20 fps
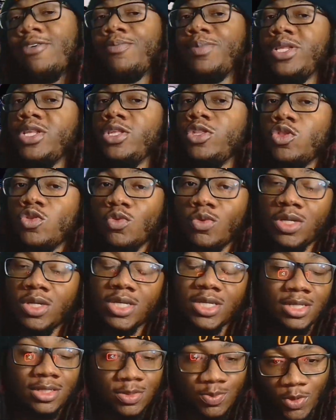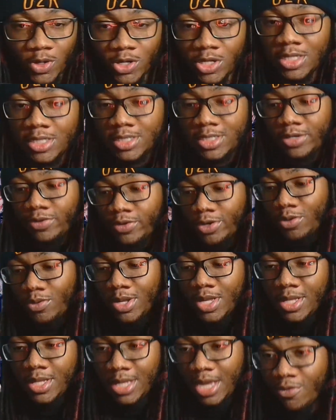been enjoying Sparking Zero.
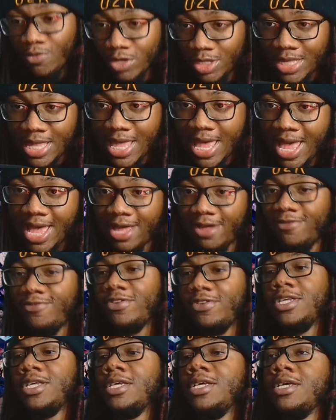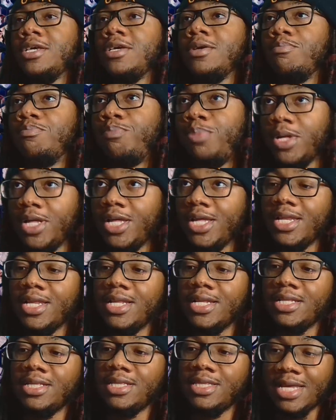I really have. But
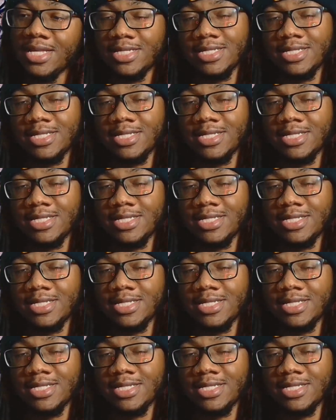that's